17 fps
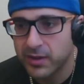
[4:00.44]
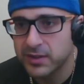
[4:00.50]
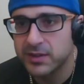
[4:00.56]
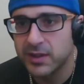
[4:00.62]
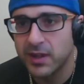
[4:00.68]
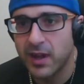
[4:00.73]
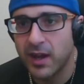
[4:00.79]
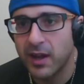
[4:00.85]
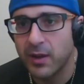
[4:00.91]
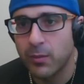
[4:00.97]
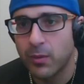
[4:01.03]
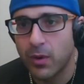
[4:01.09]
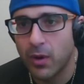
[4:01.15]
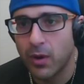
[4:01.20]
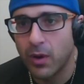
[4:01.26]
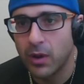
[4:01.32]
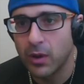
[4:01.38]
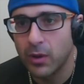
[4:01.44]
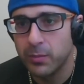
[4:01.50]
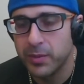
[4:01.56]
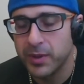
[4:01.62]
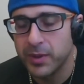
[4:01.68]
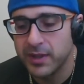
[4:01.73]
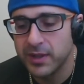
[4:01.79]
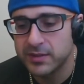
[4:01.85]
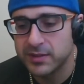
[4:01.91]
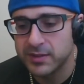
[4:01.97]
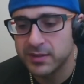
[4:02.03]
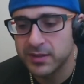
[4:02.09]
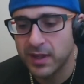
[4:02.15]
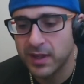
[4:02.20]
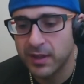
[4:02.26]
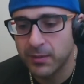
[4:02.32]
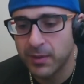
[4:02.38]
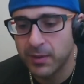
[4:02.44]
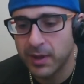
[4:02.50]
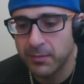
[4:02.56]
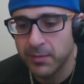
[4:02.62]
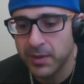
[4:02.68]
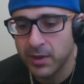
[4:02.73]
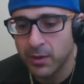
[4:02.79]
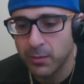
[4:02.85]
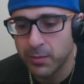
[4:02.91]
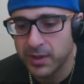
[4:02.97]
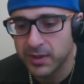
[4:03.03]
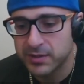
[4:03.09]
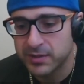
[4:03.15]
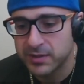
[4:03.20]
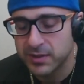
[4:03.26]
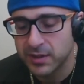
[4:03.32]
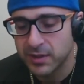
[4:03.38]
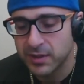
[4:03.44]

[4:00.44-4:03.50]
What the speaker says: and I were all obese. And when I mean obese,